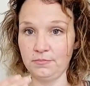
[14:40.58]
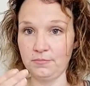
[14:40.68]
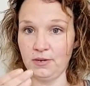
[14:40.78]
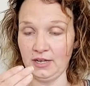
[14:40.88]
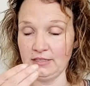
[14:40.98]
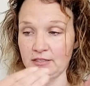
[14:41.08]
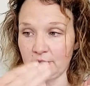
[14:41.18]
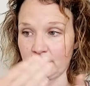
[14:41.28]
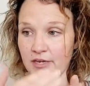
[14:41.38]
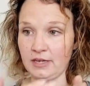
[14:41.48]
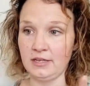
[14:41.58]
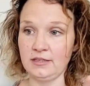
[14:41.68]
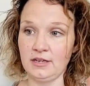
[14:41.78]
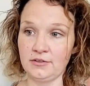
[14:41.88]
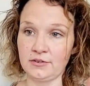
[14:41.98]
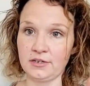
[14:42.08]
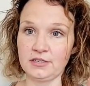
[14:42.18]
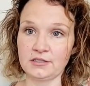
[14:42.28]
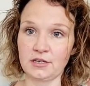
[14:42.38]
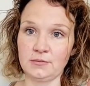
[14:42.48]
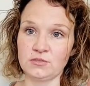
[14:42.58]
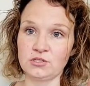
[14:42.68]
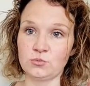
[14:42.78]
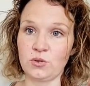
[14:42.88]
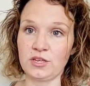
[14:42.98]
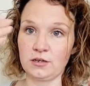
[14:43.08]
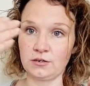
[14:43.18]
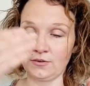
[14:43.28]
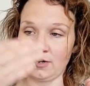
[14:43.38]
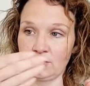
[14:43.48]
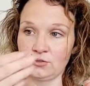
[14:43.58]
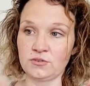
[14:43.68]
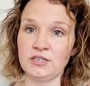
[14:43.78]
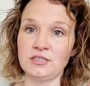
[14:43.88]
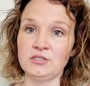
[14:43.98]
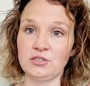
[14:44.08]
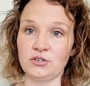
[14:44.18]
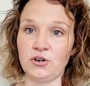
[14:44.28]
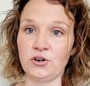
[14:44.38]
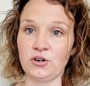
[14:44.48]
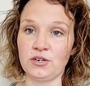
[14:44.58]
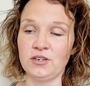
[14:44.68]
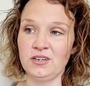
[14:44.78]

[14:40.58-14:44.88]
butt, okay, and the other is comes swinging around right into your heart.